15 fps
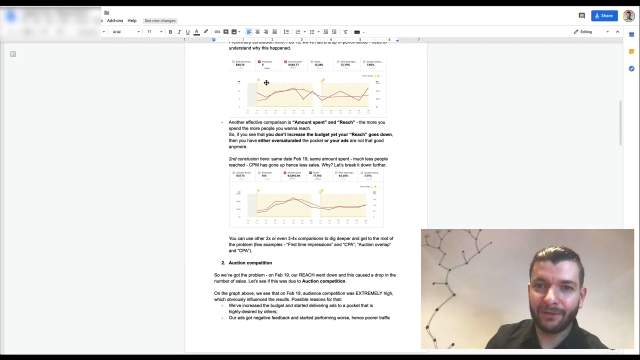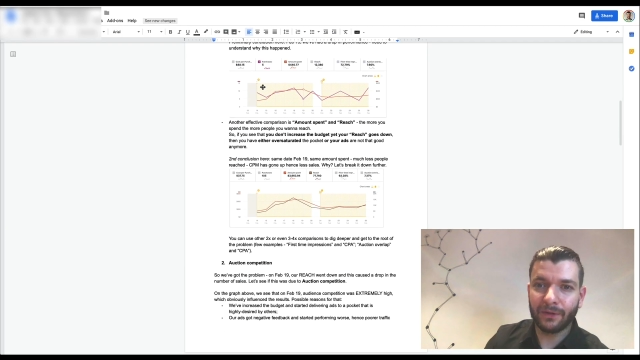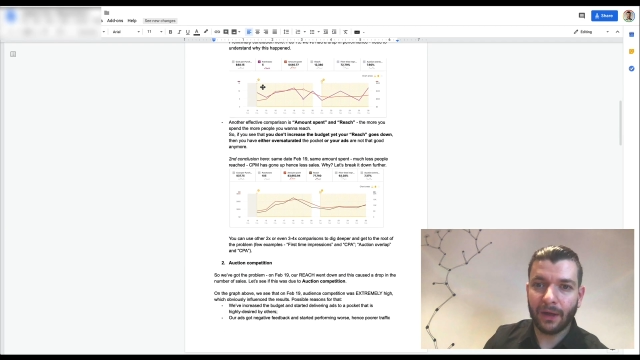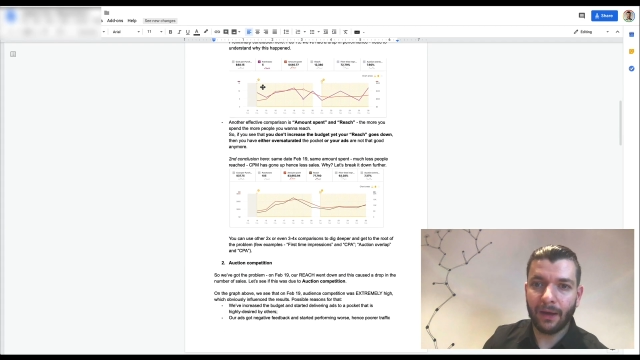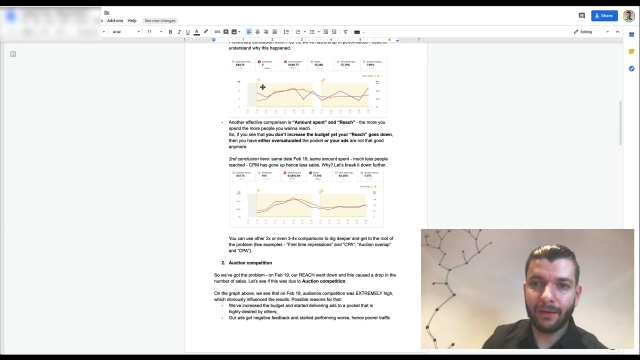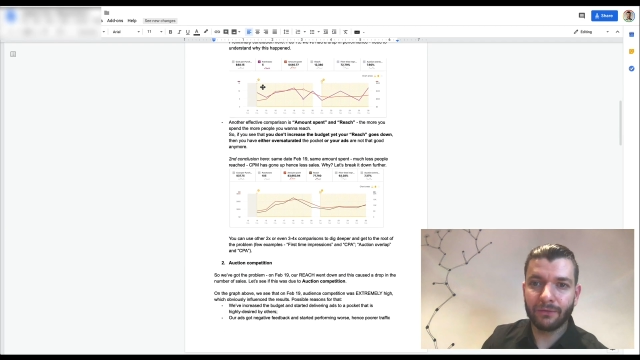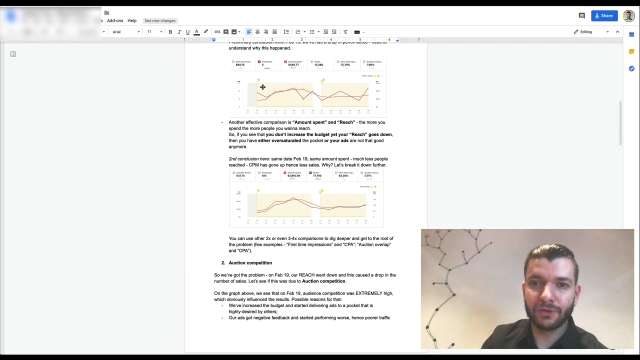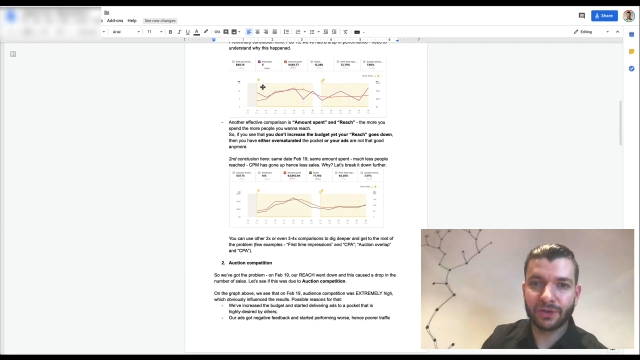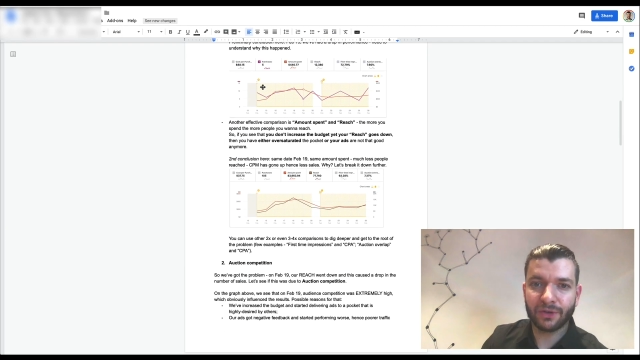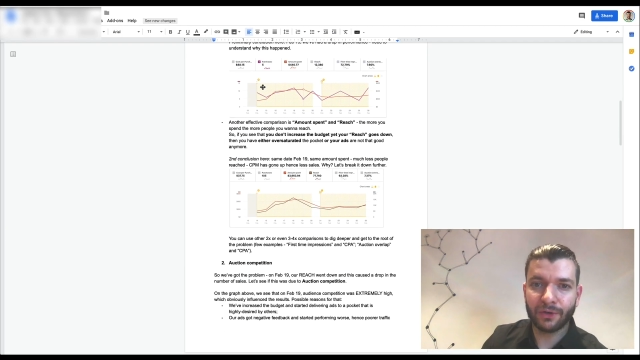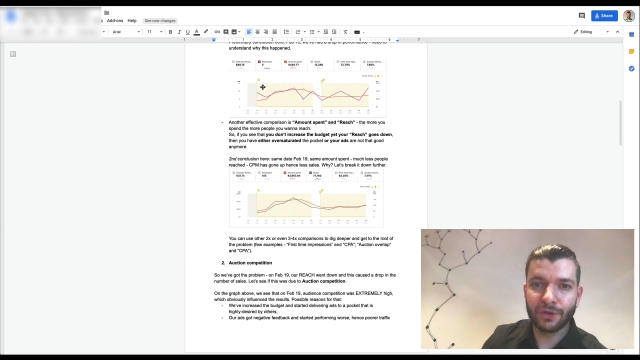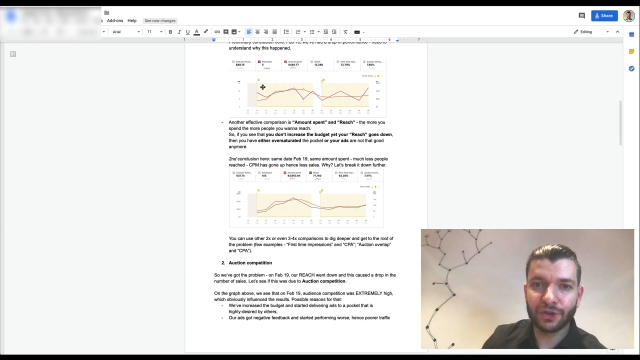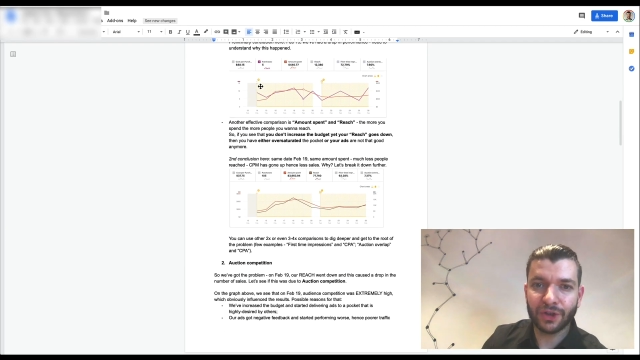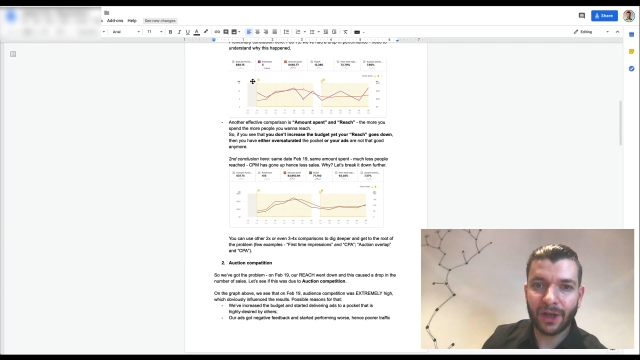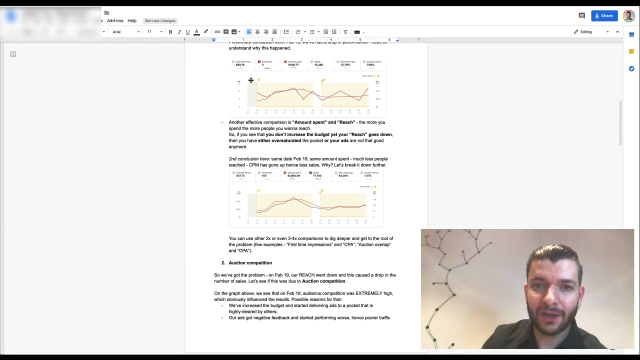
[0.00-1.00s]
I have
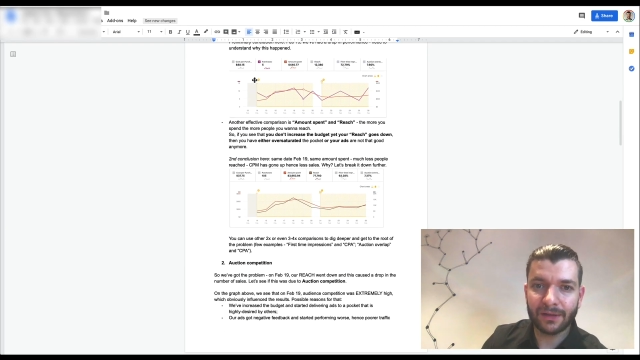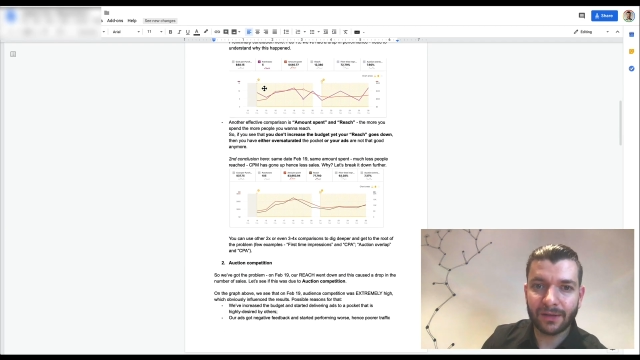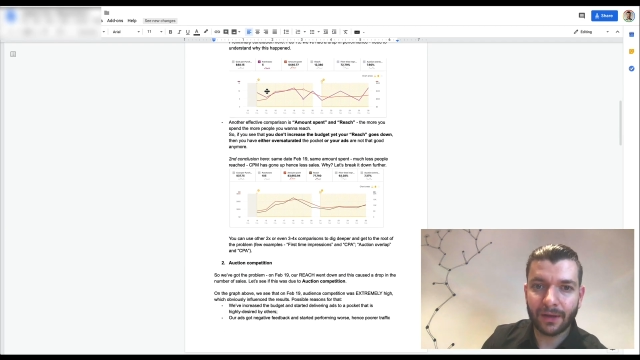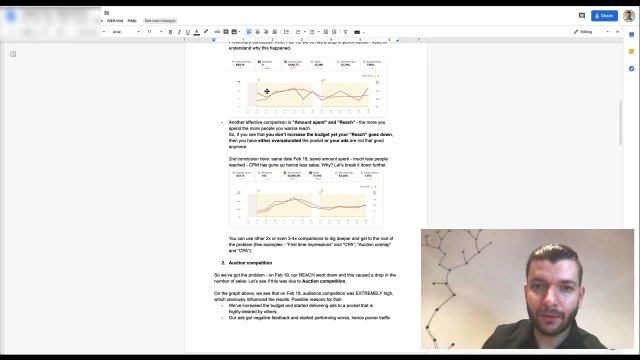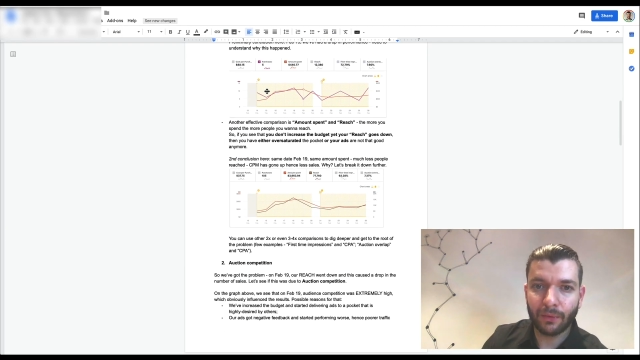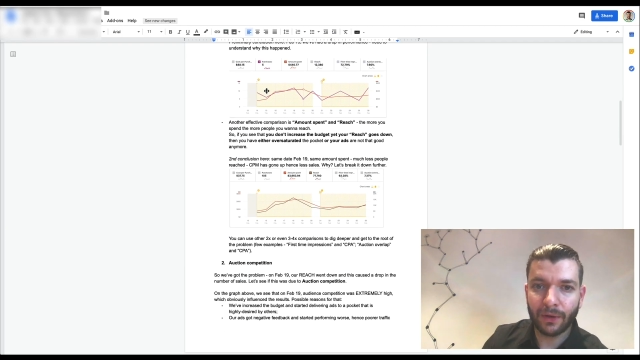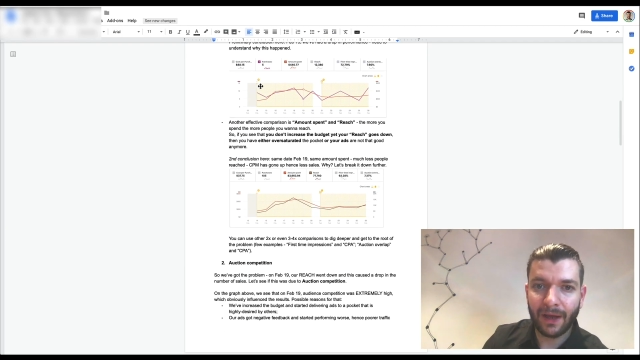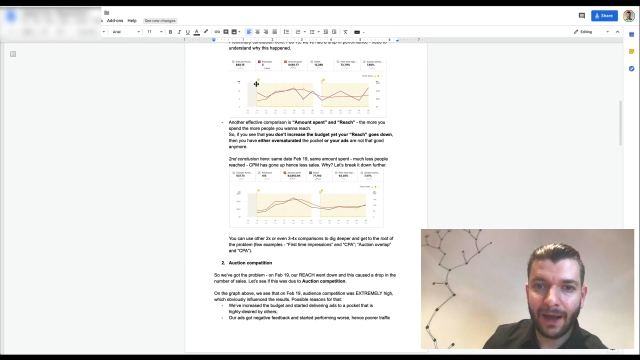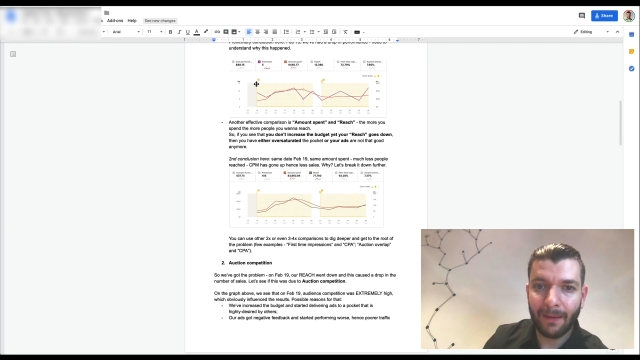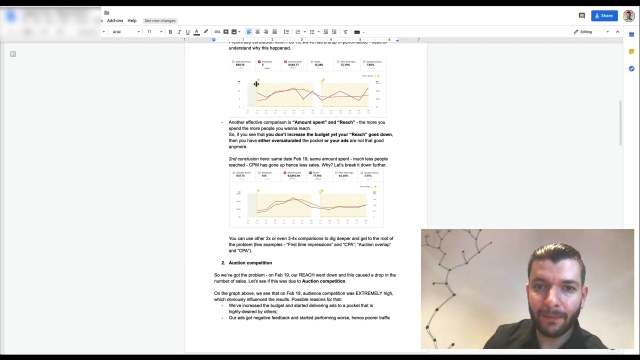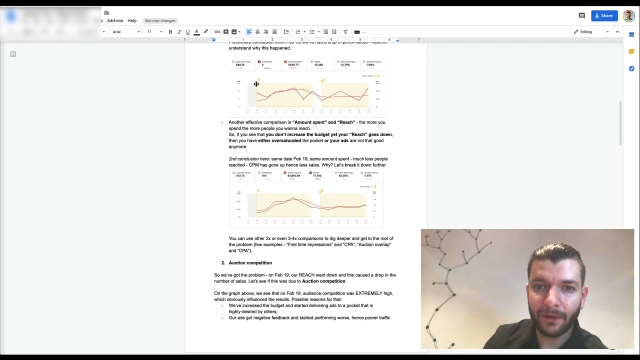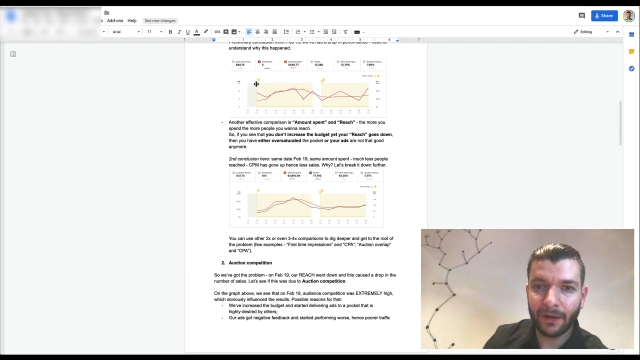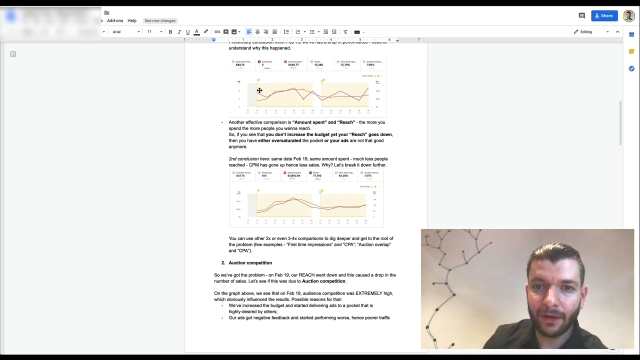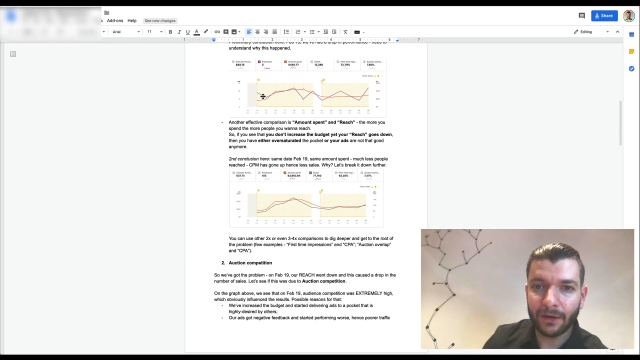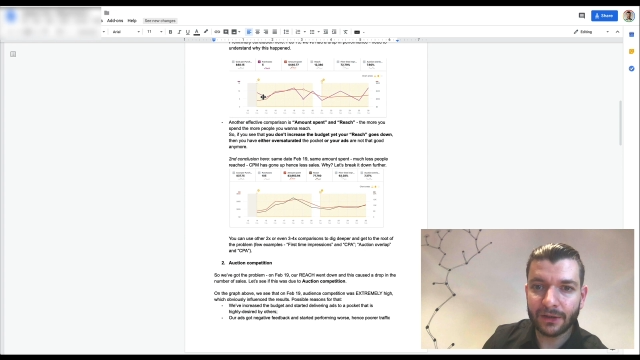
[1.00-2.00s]
screenshots like what
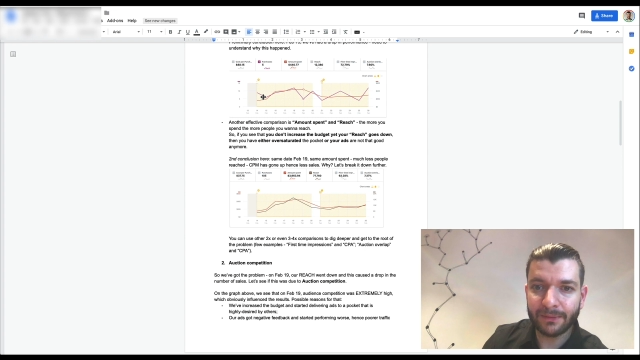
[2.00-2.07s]
happened here.